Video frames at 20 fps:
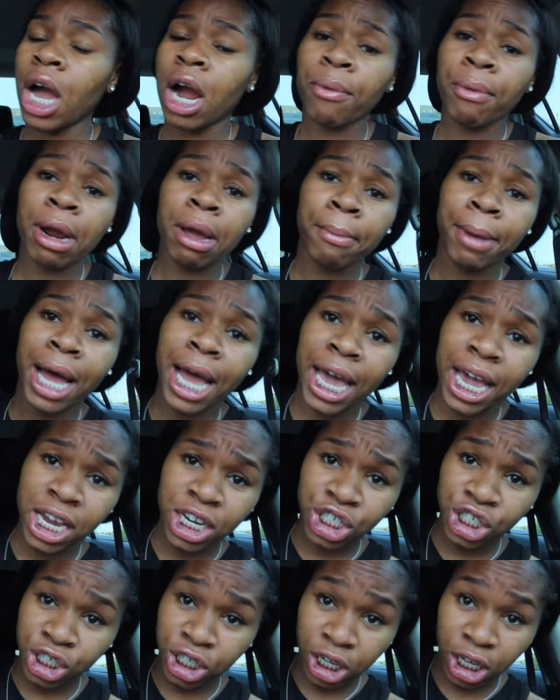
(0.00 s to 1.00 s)
i ran by
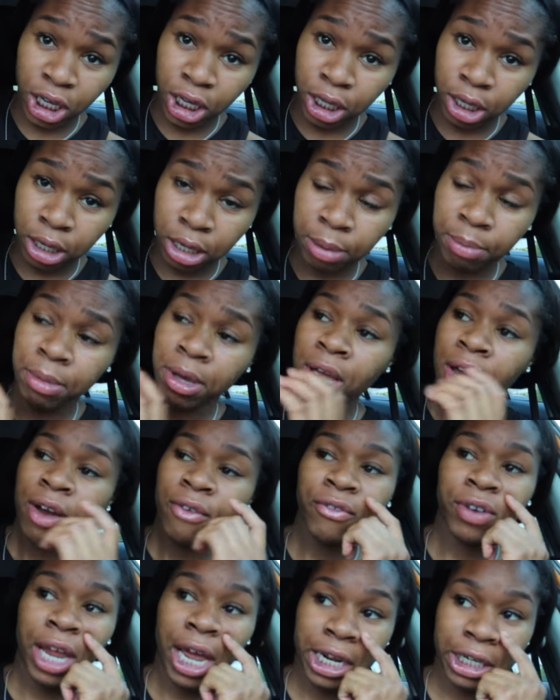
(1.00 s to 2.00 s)
h&m
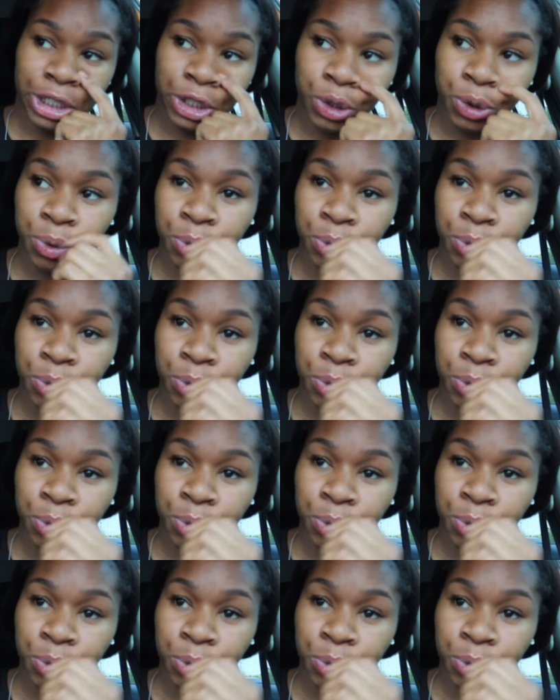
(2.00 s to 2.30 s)
for like